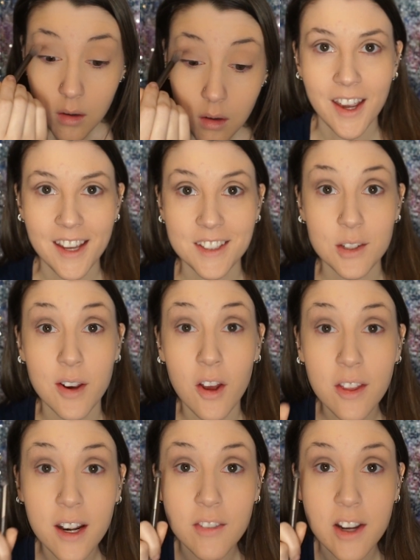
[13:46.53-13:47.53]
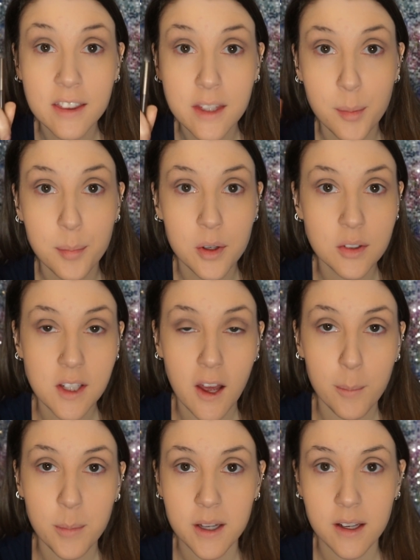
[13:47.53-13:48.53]
Okay, so now that I've got that built
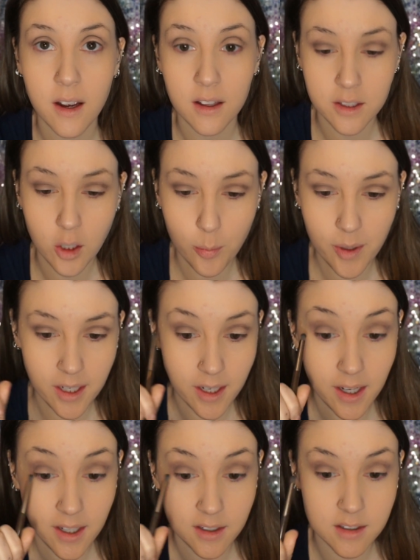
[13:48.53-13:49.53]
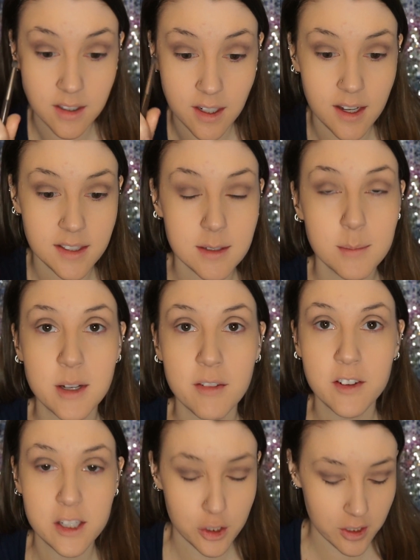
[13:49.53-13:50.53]
up in a little bit and got some
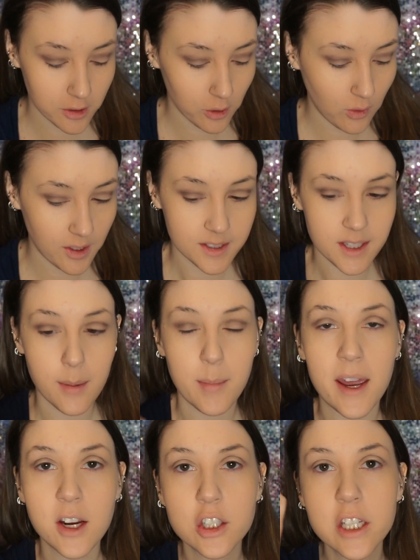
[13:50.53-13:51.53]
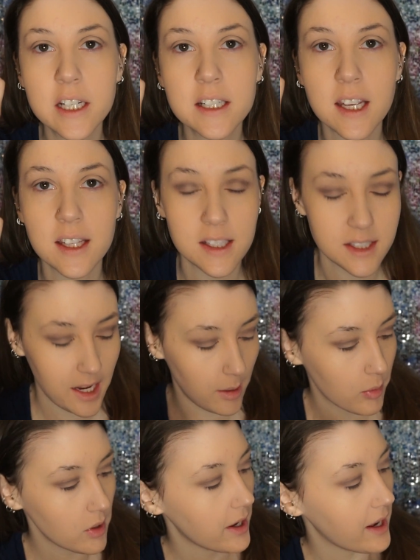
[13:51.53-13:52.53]
definition in the crease, I'm actually going to take the
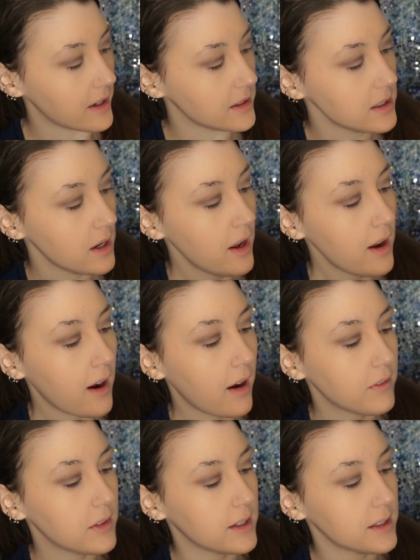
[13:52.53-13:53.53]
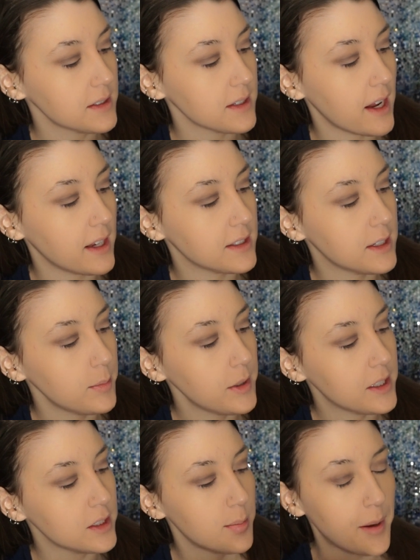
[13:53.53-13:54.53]
tapered end of this and dip
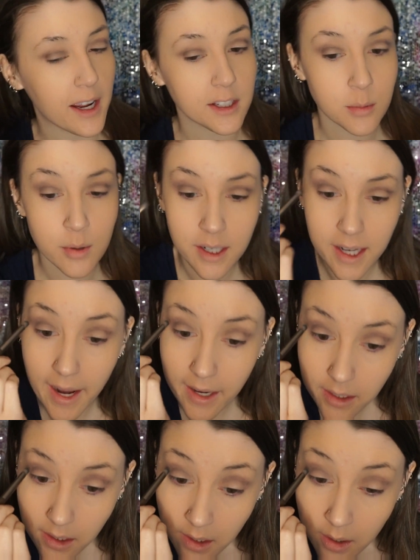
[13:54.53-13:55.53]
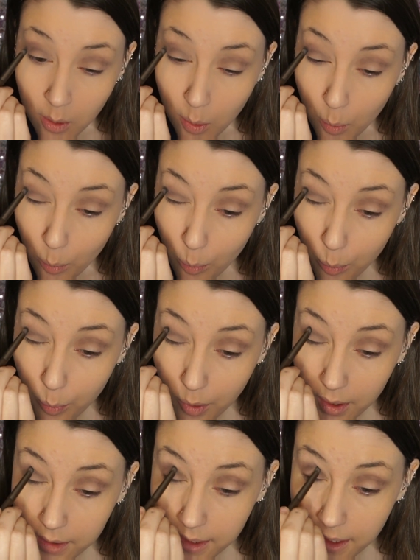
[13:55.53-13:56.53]
it into Password again.
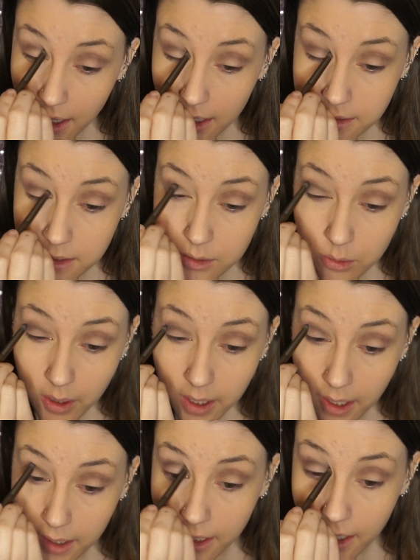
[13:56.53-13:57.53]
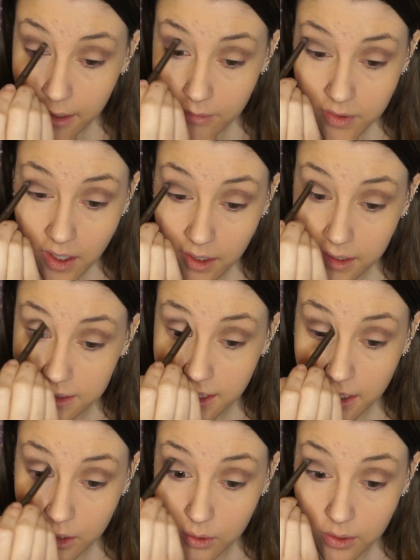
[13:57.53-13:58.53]
Really concentrate on kind of cutting
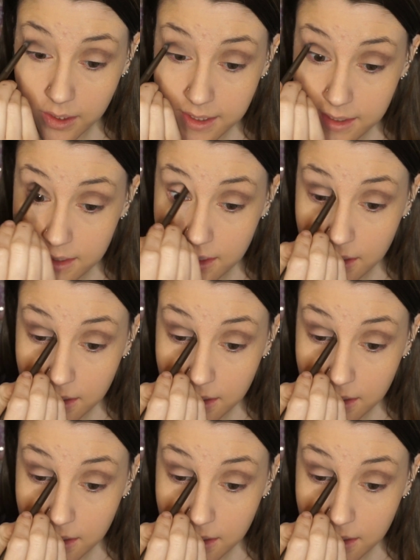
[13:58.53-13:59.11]
that crease.